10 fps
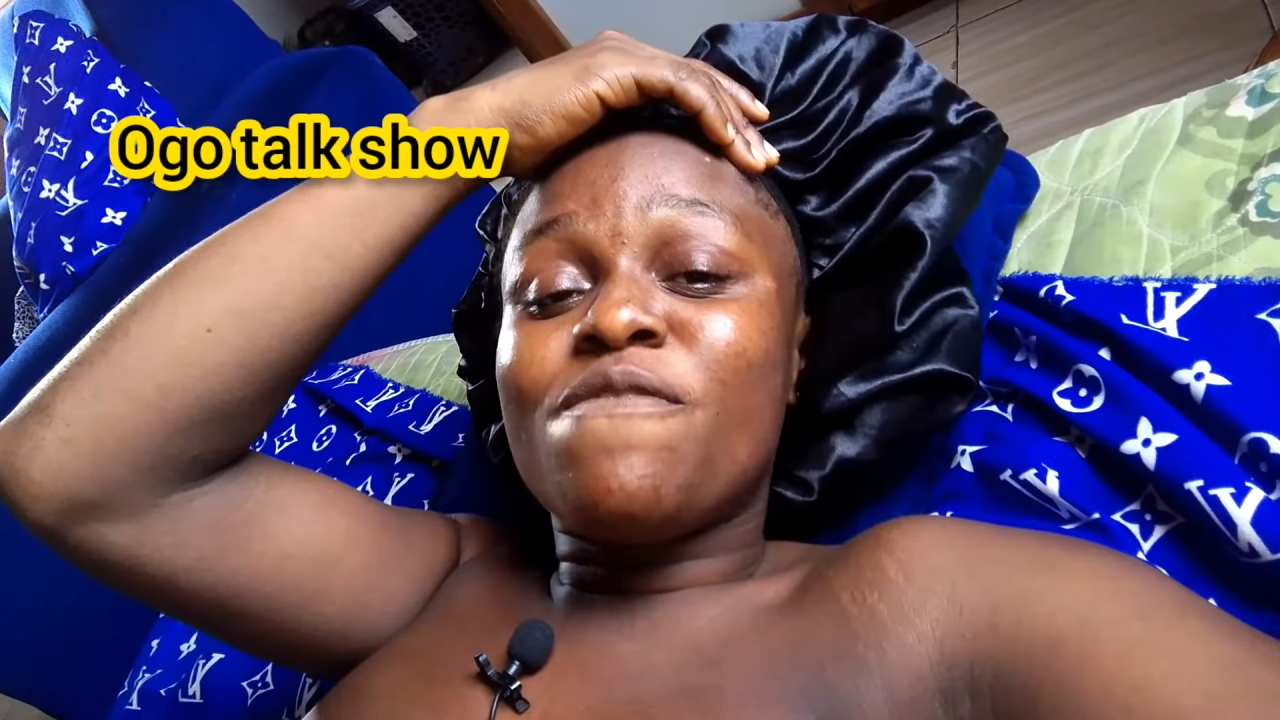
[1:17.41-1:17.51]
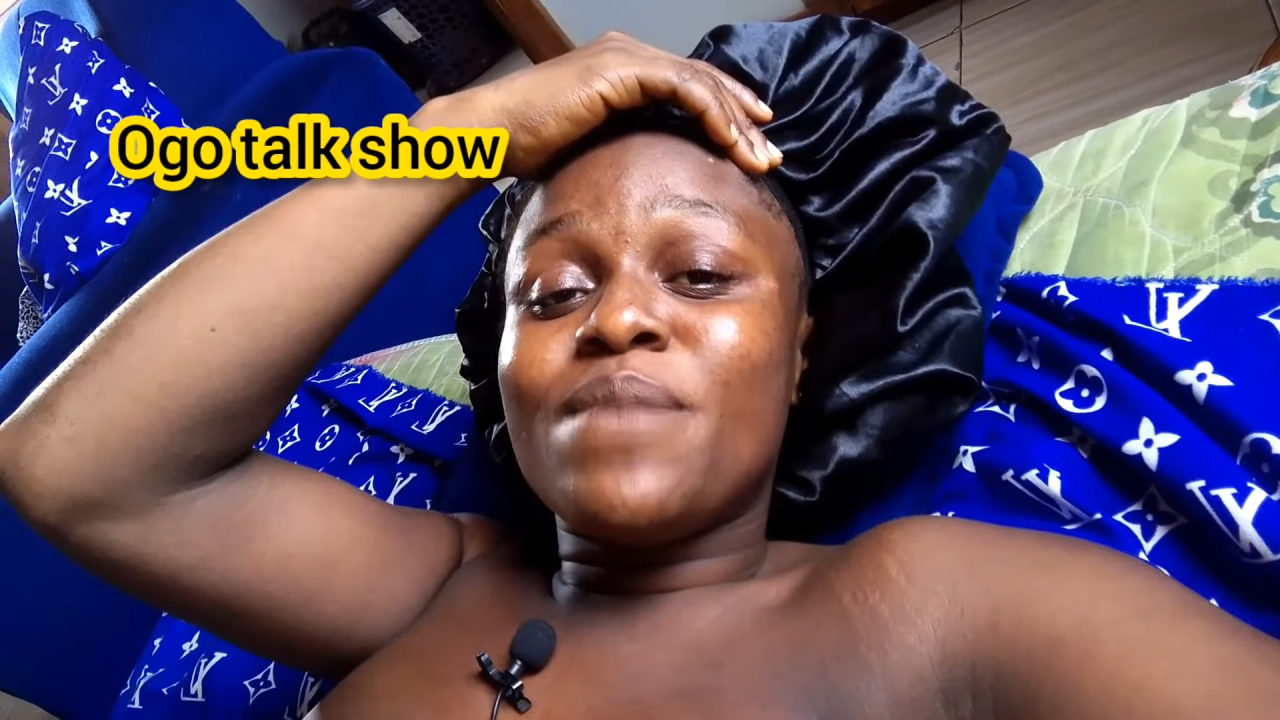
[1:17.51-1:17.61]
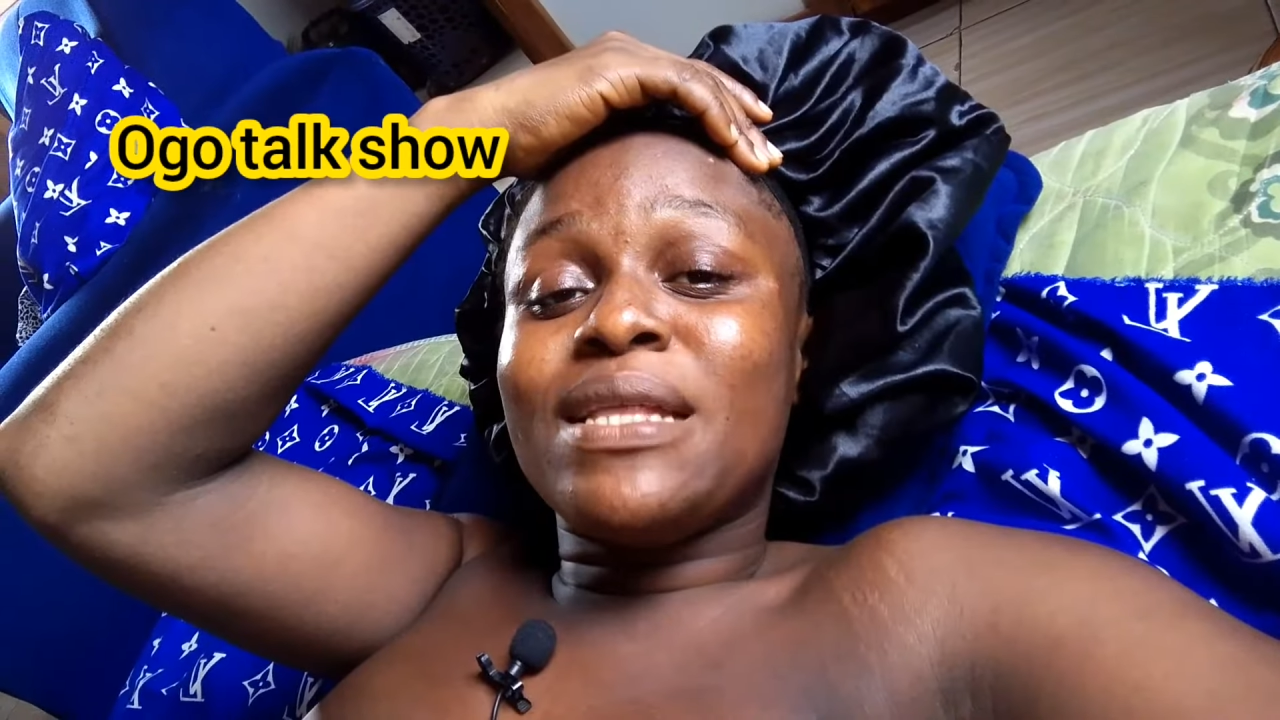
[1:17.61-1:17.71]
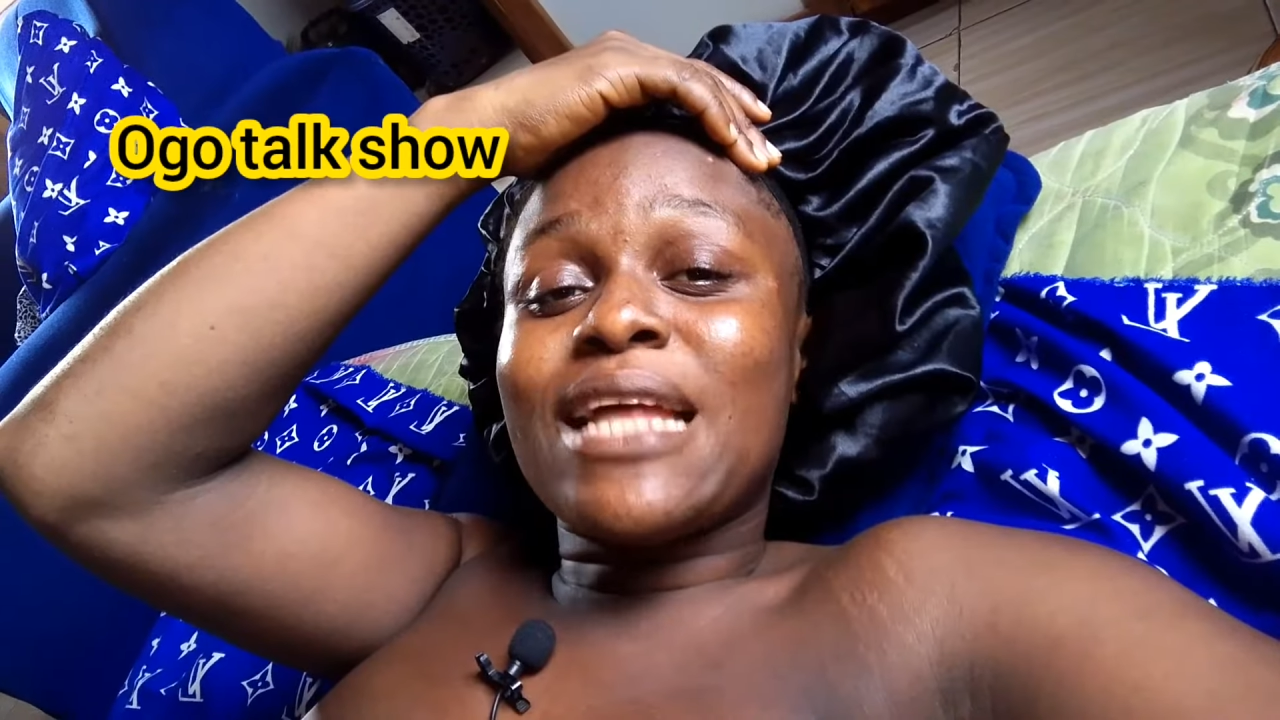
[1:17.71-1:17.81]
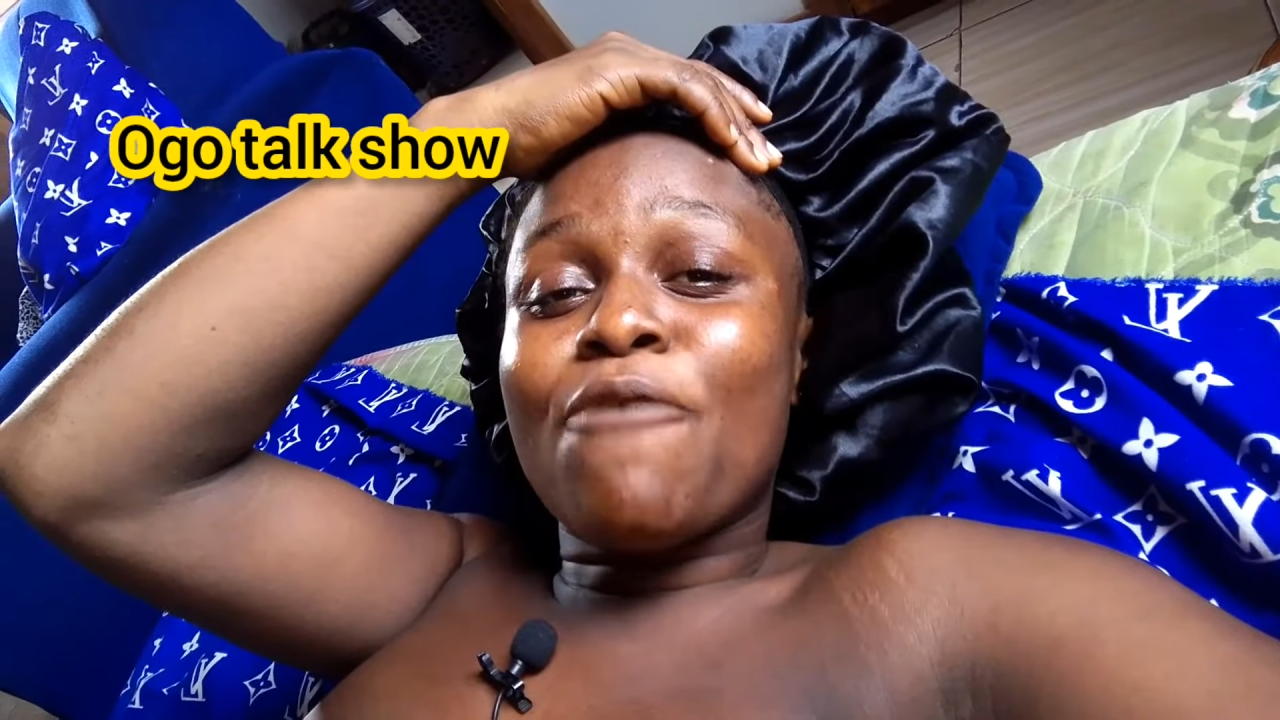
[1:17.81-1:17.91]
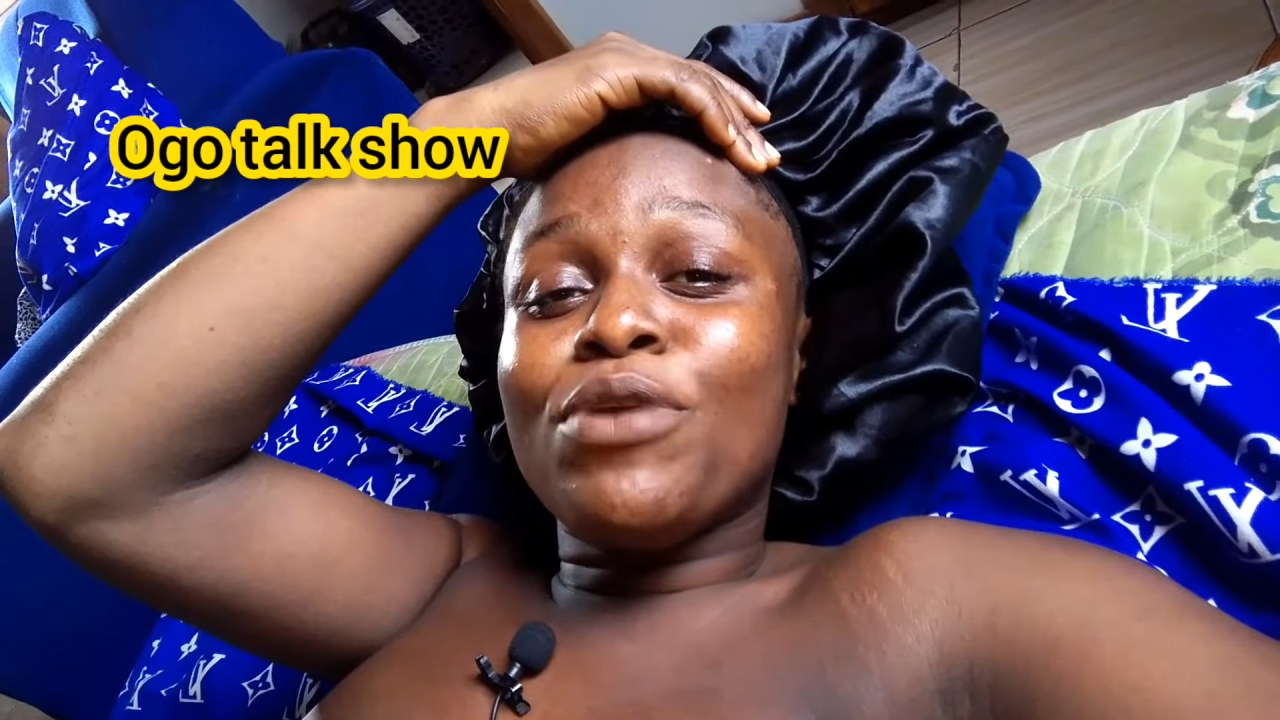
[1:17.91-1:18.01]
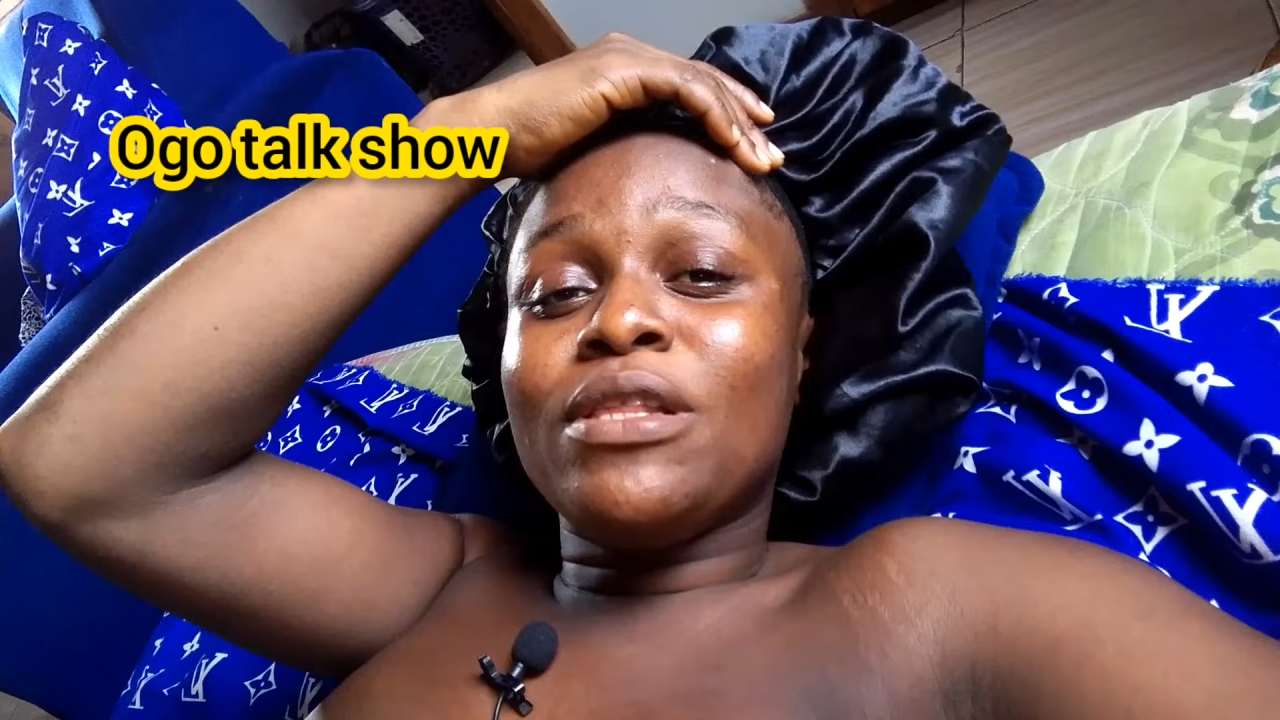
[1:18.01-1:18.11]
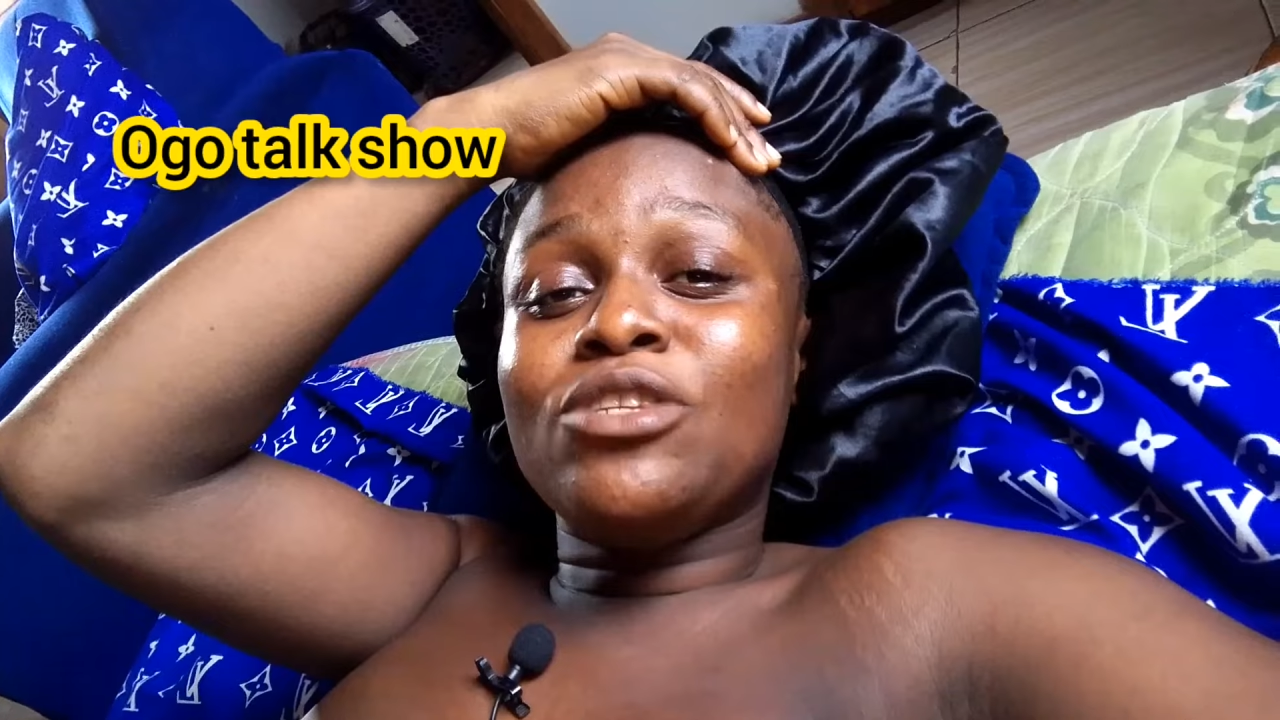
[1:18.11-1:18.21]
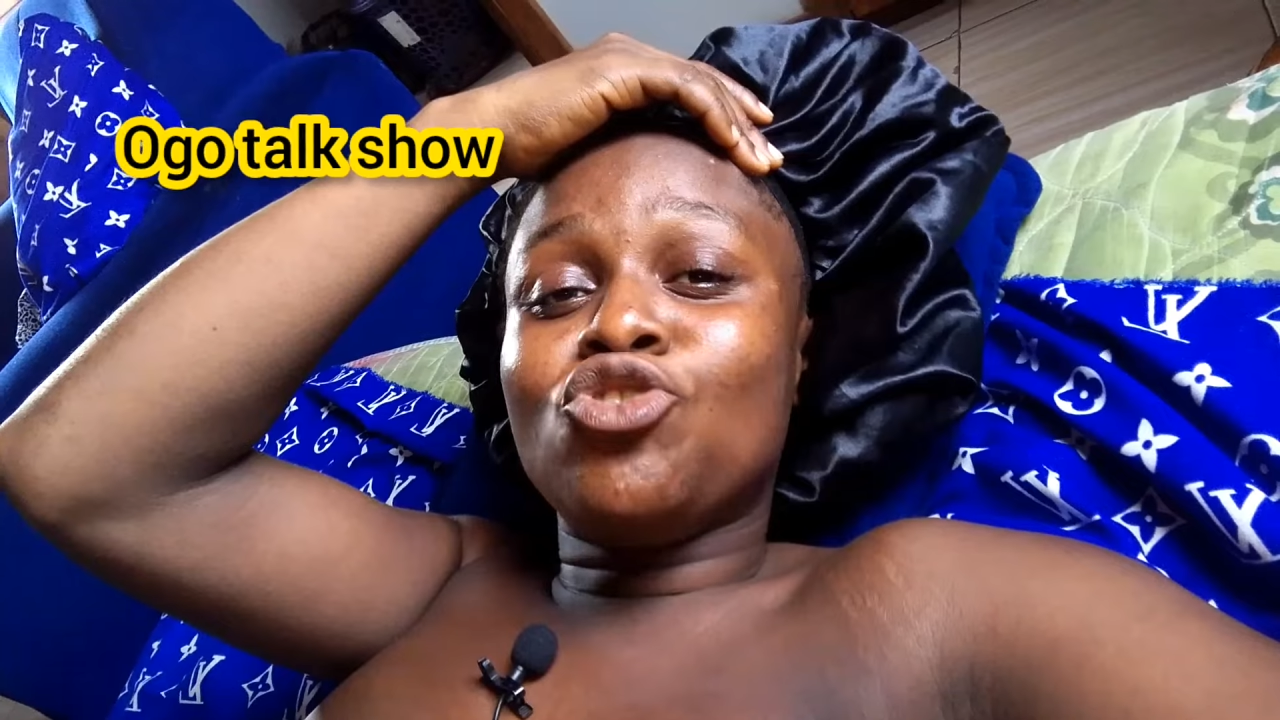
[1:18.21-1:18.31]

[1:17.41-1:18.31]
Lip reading: men that really